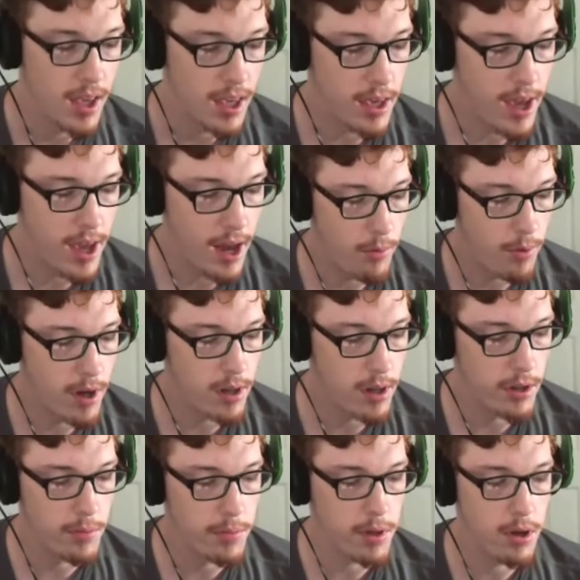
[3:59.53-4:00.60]
He of went a
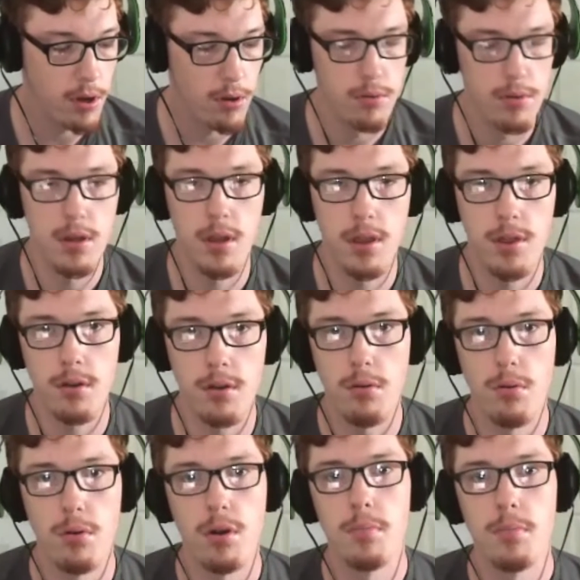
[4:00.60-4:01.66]
little bit cold in the third
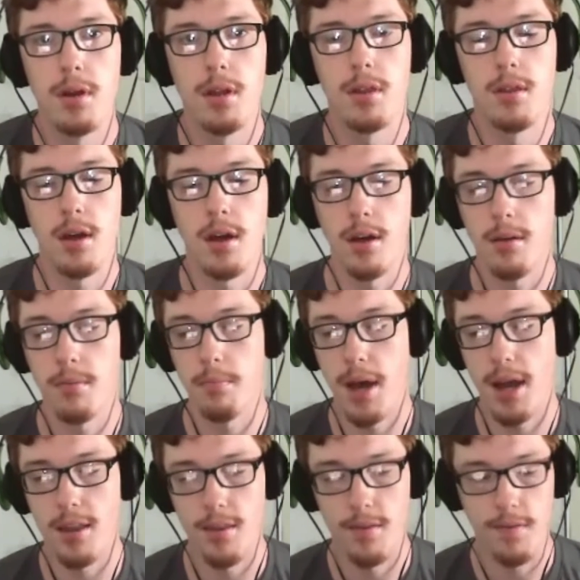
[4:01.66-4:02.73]
quarter, but
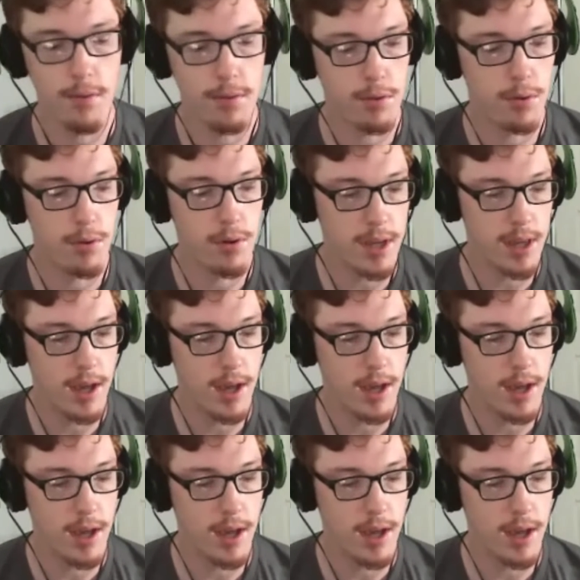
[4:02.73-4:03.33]
back in the fourth quarter,